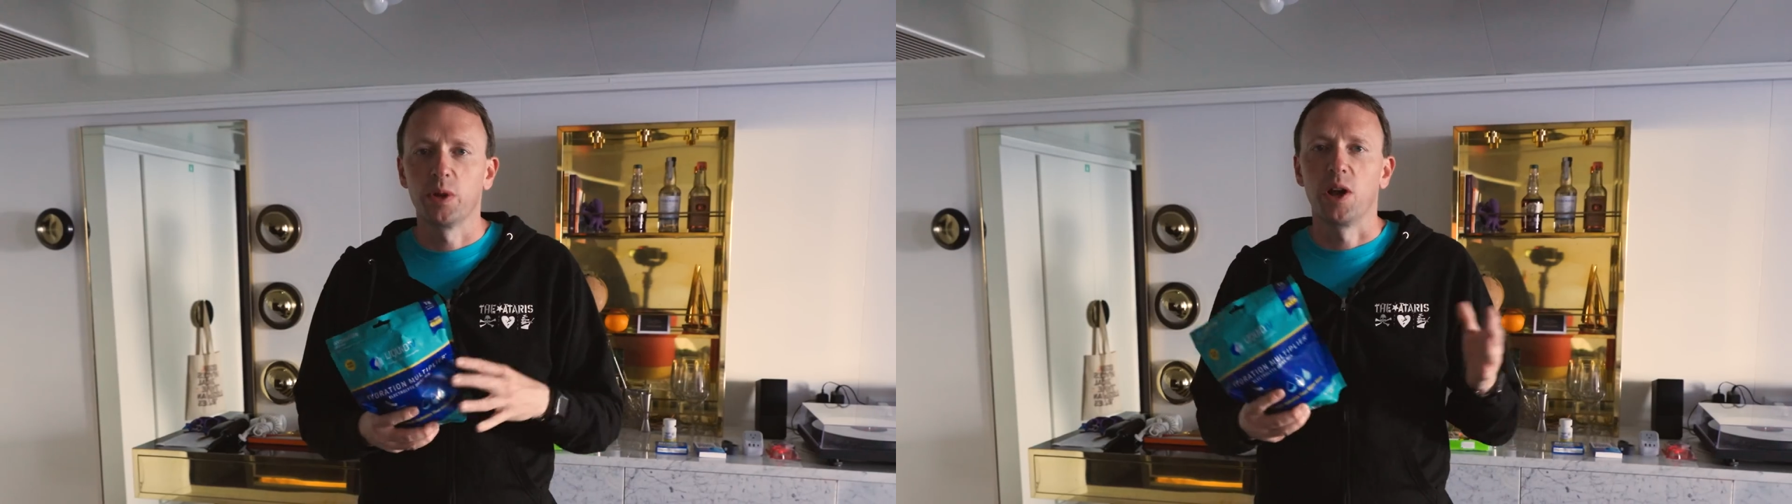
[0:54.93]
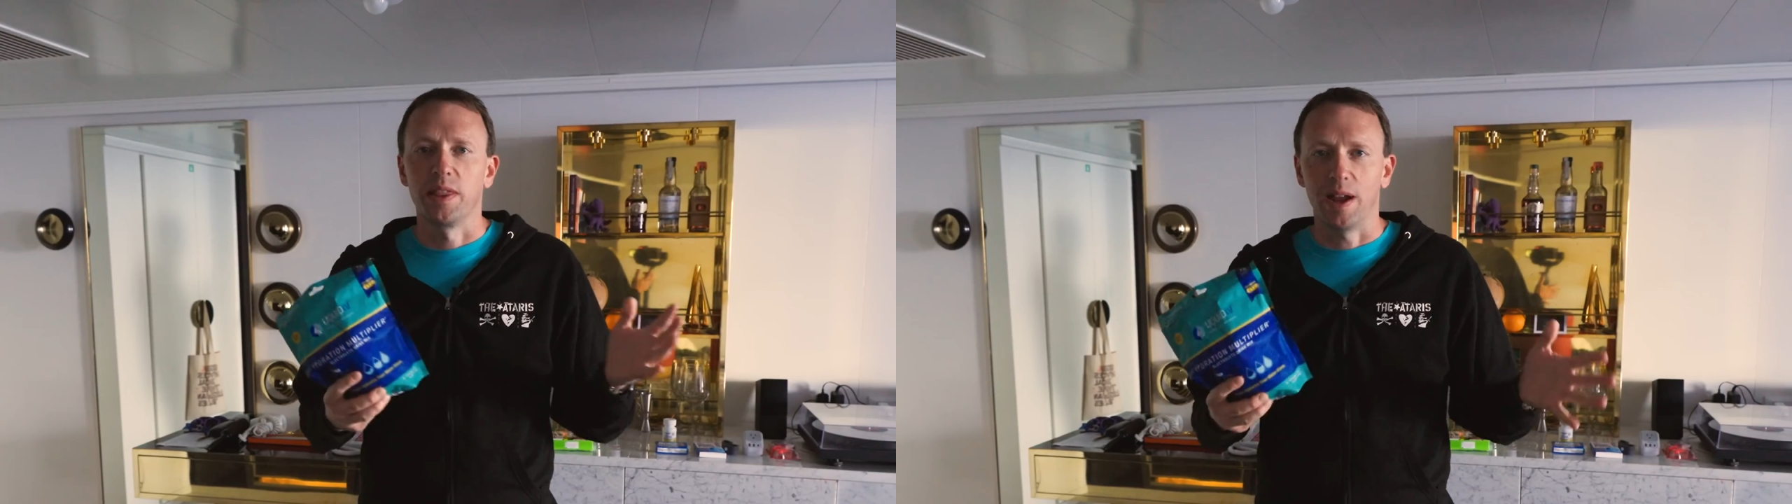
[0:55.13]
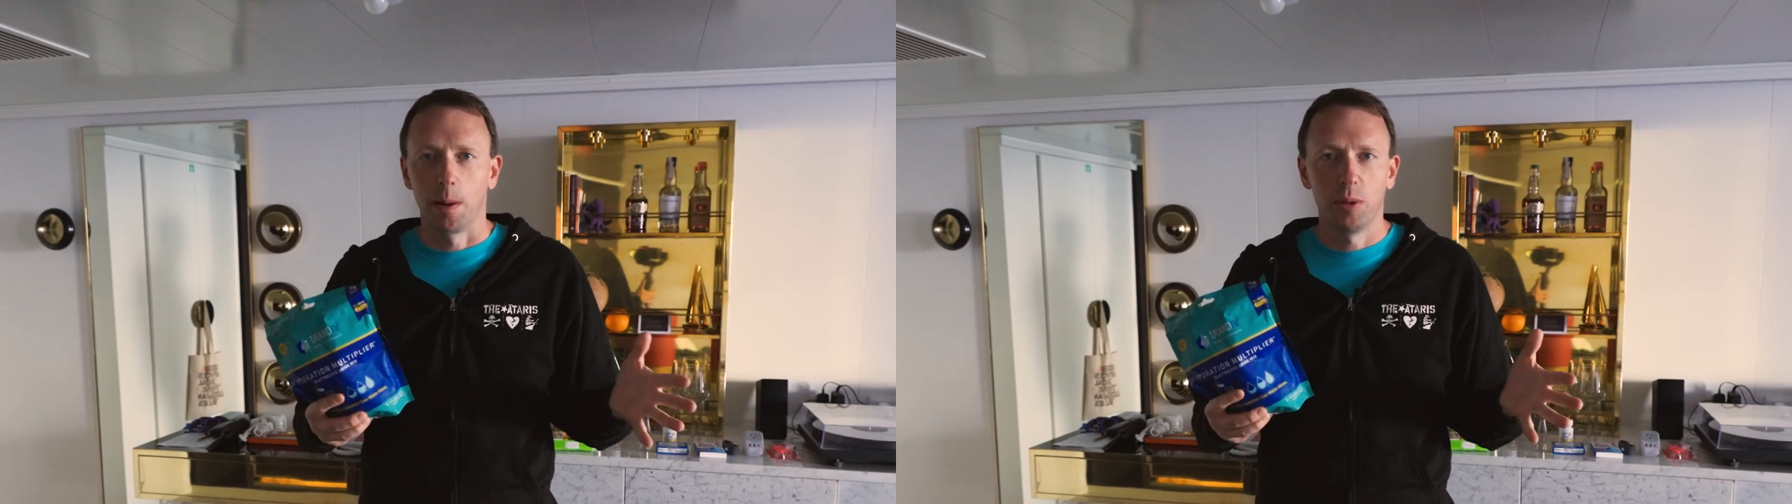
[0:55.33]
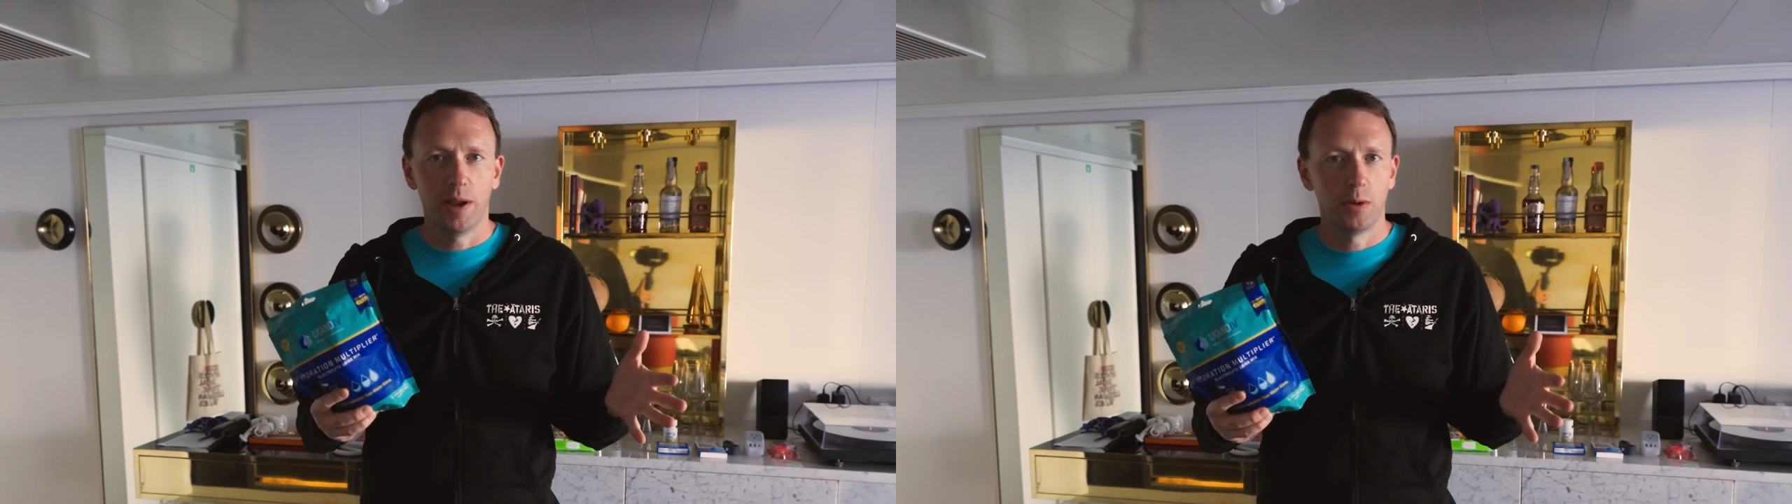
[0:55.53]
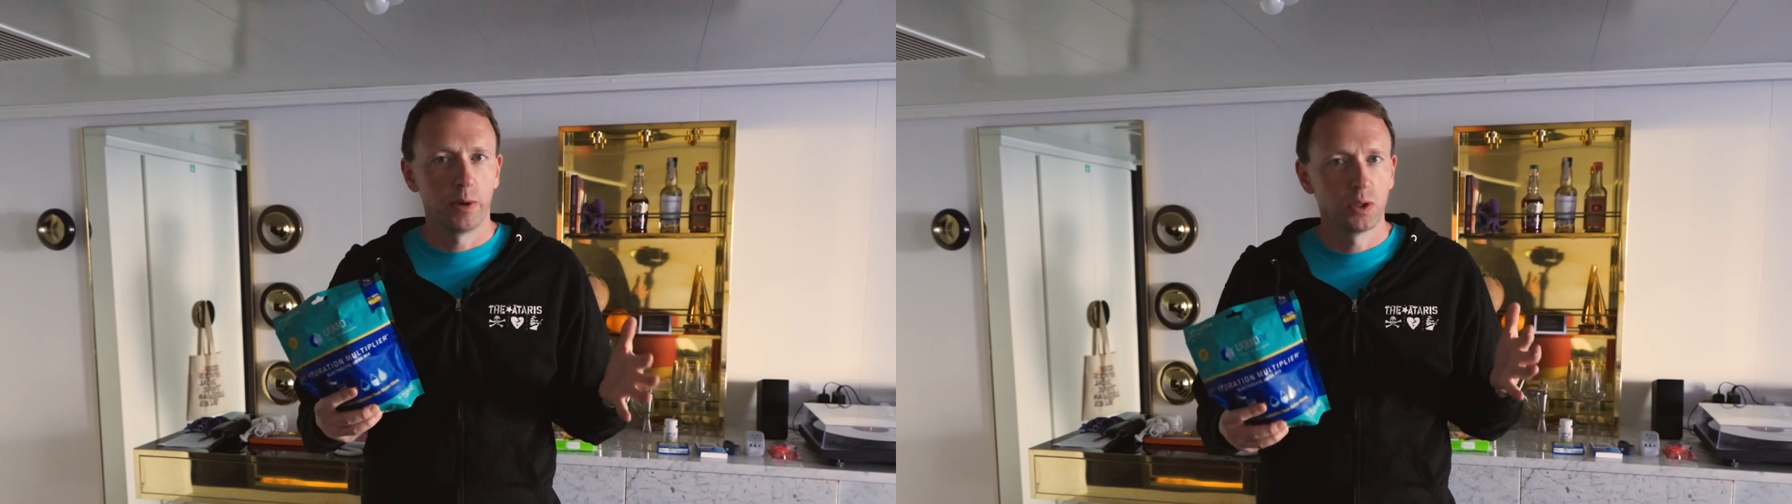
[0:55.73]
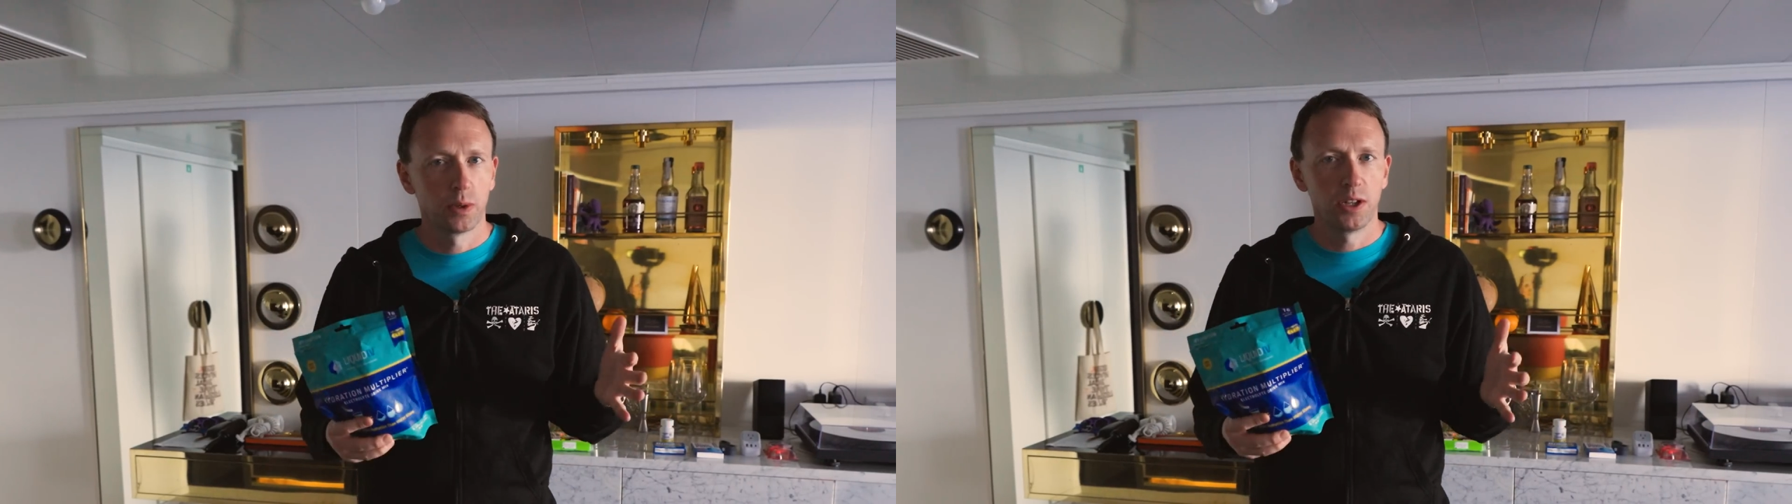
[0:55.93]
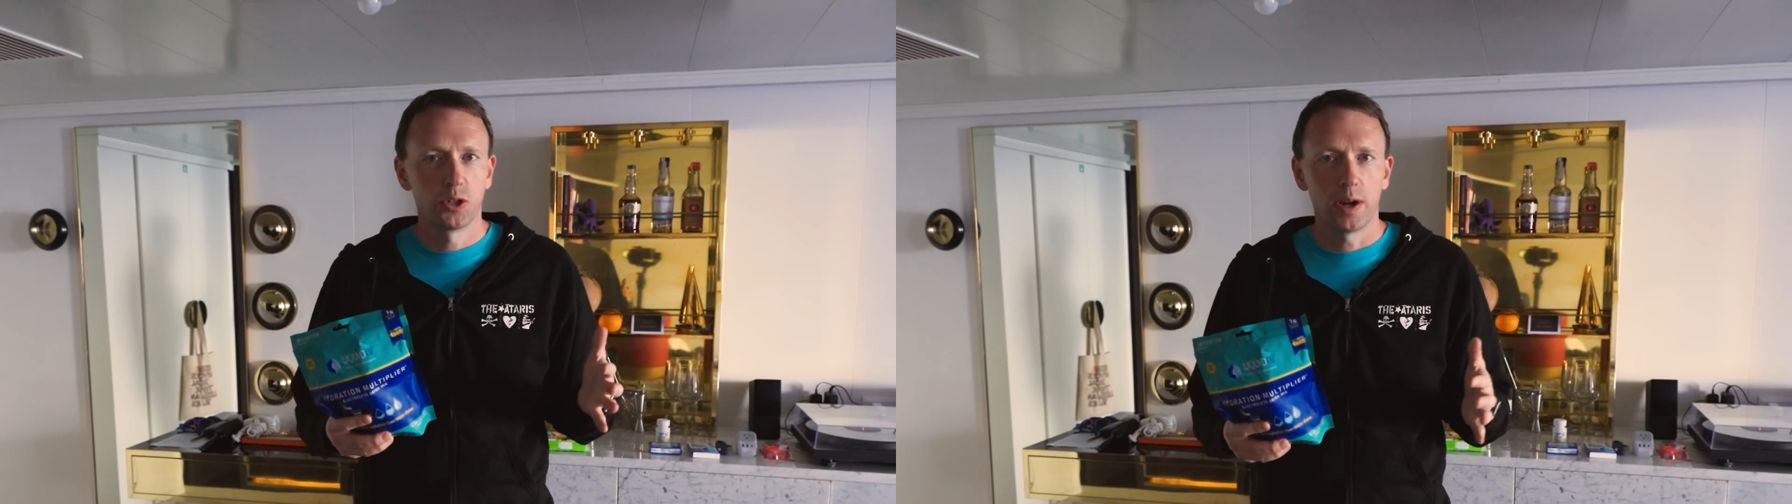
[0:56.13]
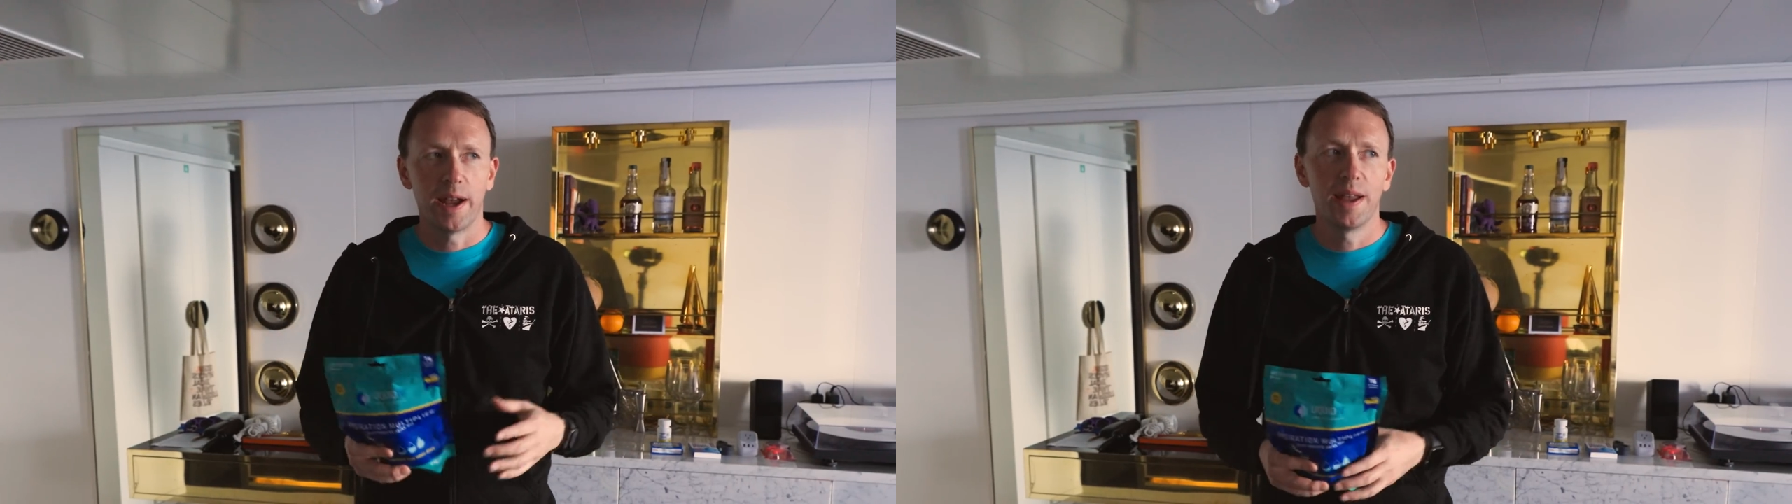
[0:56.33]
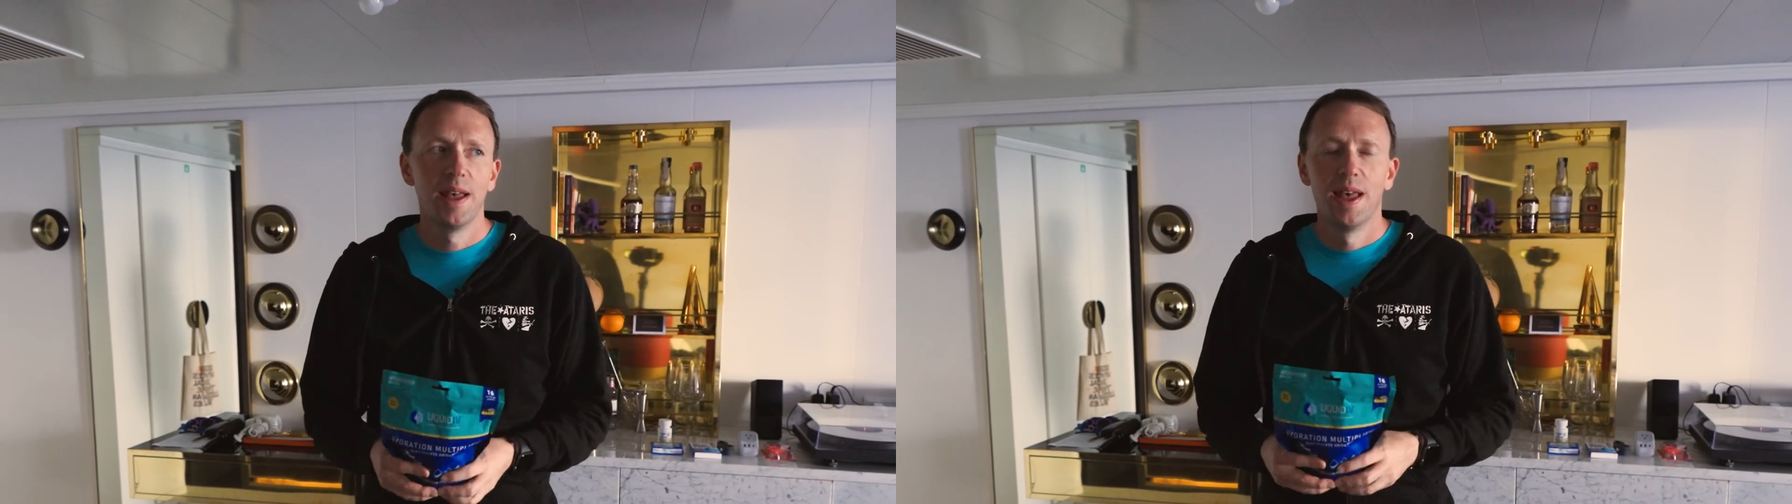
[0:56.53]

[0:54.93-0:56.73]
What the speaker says: while you're on the airplane where it's really dry,